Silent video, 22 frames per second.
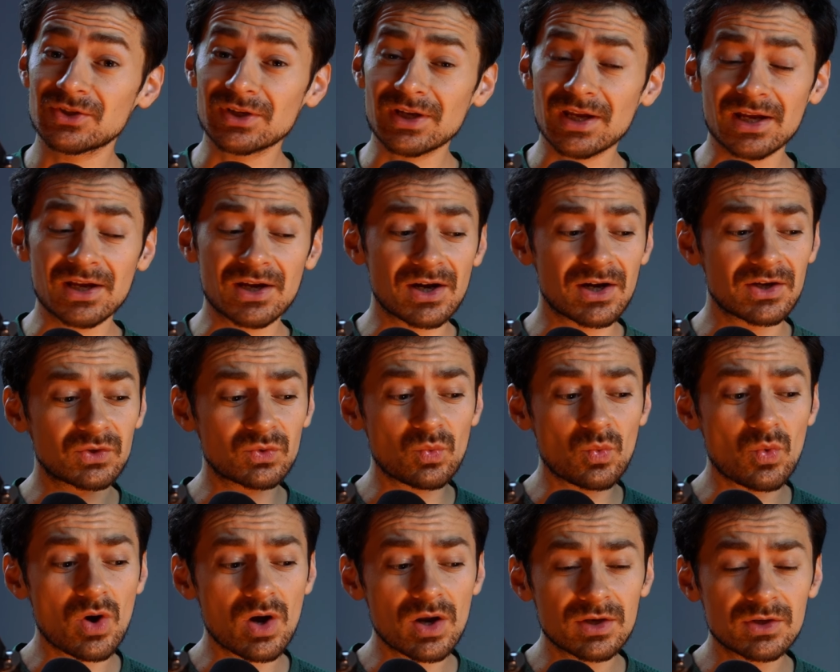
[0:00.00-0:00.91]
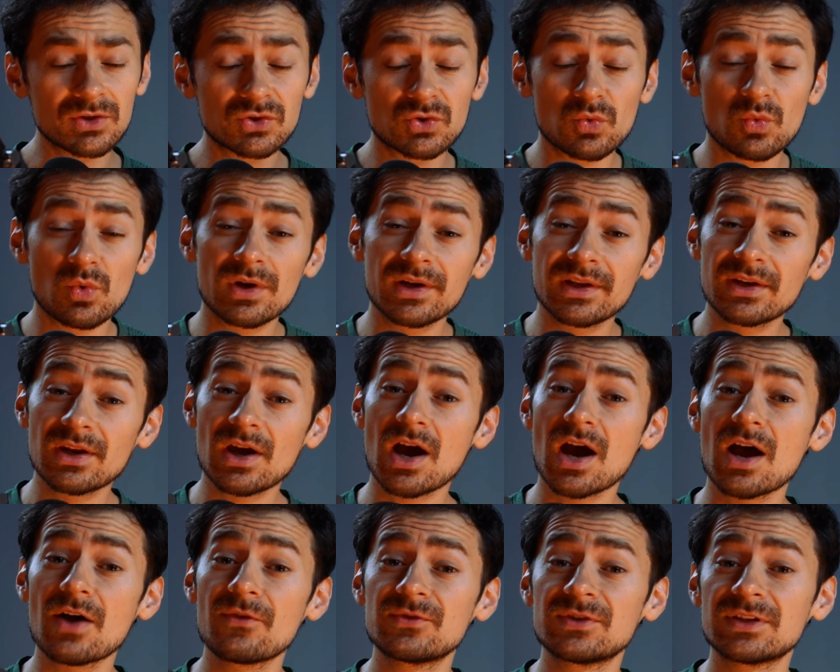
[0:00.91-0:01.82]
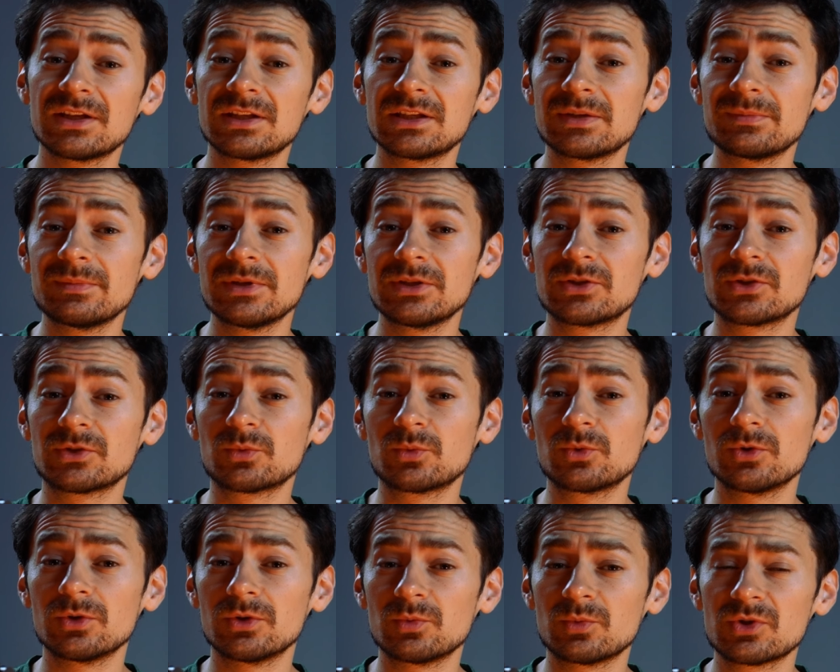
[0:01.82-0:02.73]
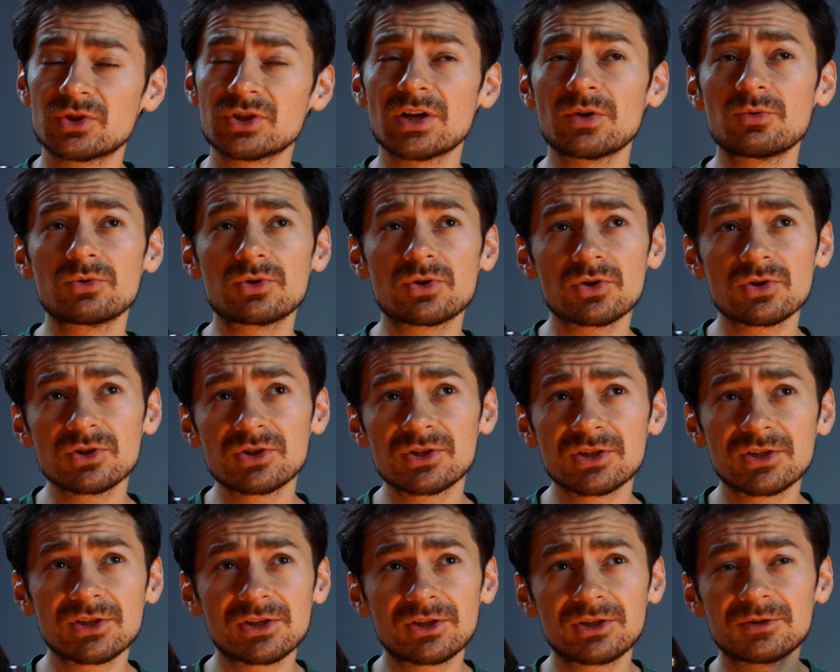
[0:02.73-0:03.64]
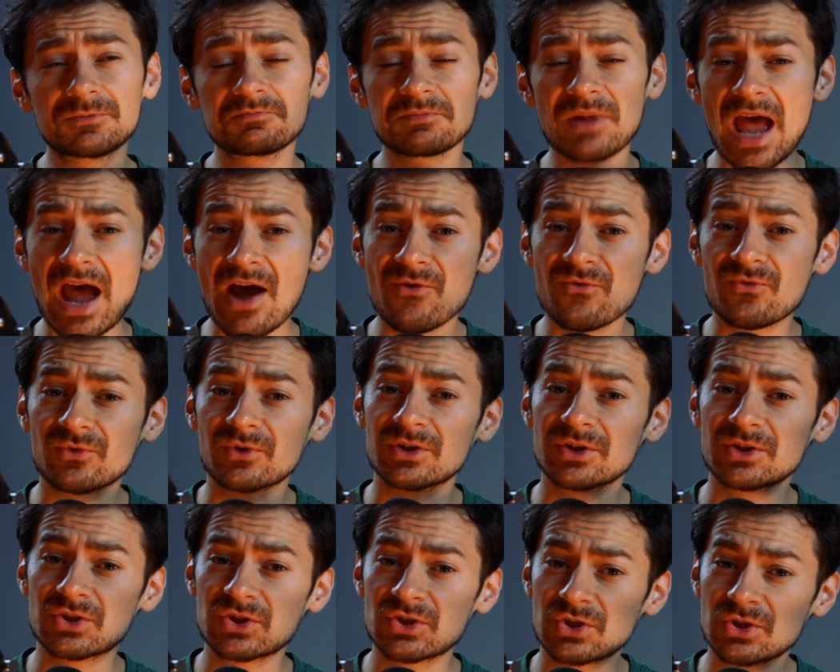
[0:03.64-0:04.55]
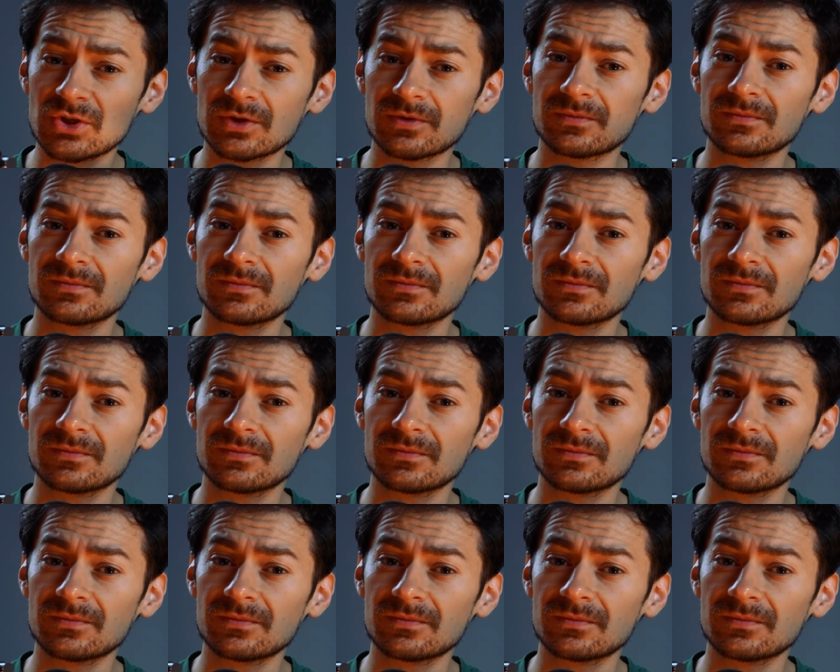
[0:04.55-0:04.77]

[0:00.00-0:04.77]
can cut 1 to 1.5 centimeter wood, which I would consider average.